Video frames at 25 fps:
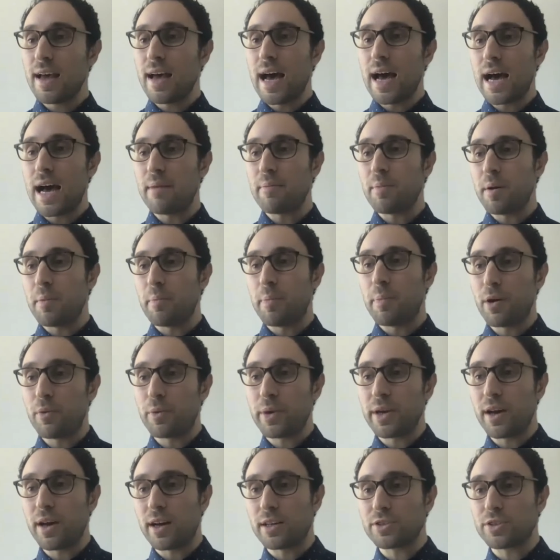but
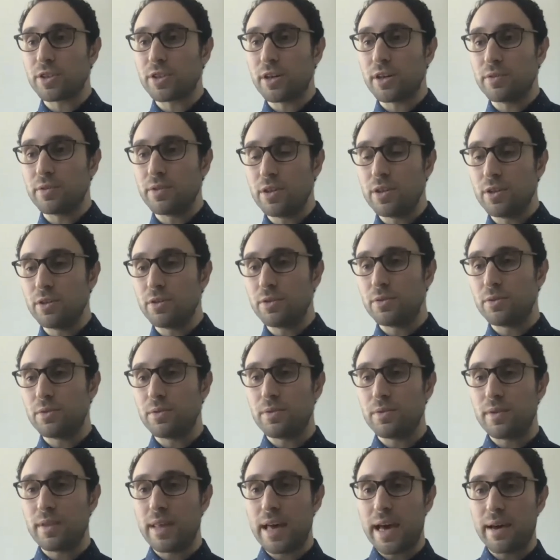we also
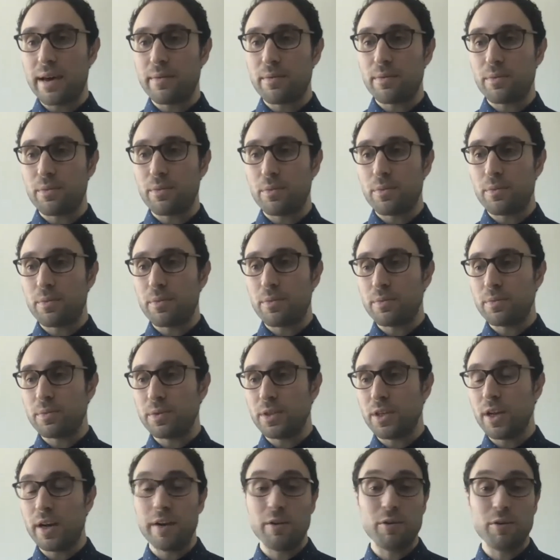knew that
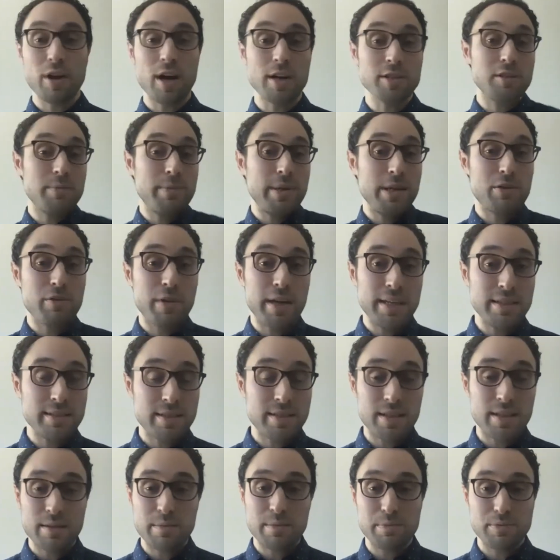it would also be great
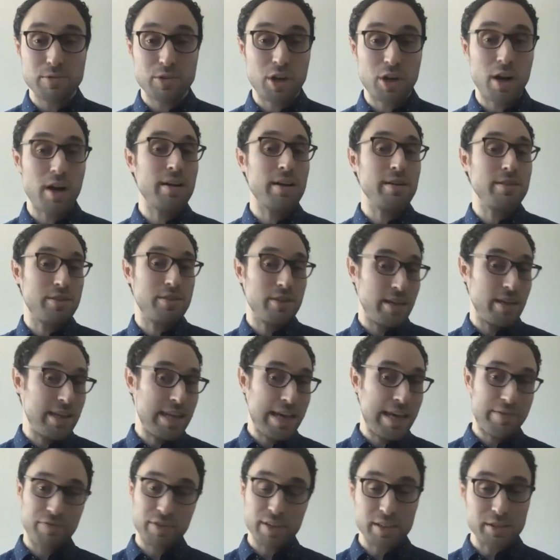to charge a
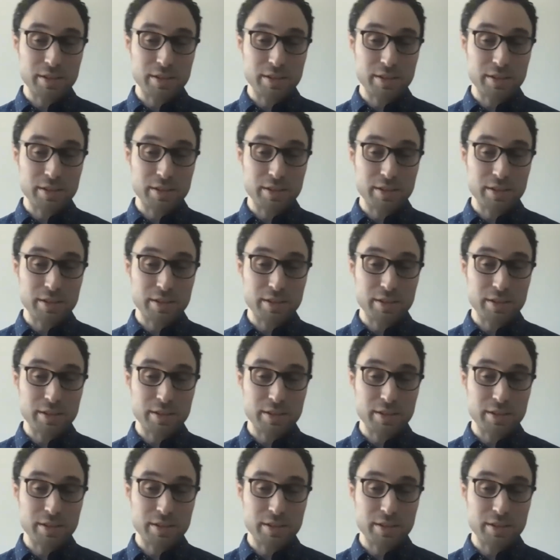Netflix